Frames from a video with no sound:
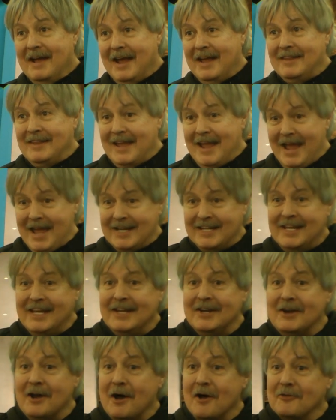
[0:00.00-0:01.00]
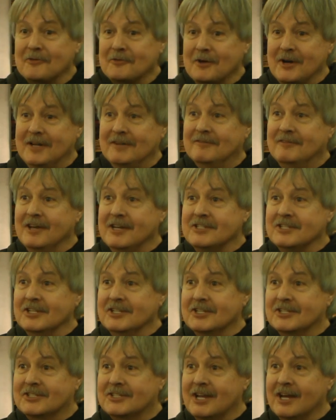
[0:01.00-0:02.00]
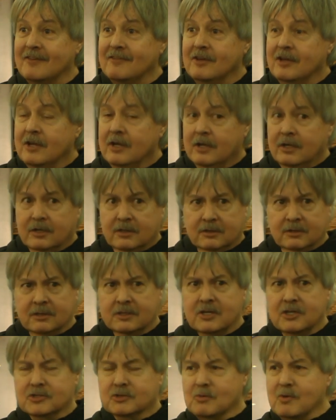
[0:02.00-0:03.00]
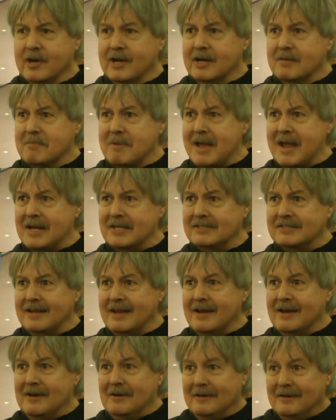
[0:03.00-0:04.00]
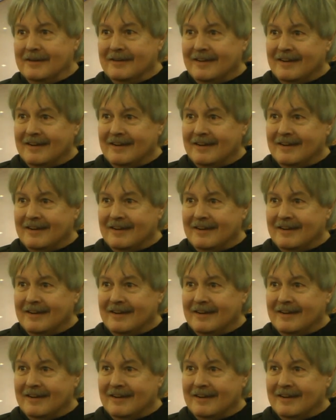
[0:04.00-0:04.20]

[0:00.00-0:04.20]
and they had to get in all 3 divisions and stuff, look who's winning the banks now.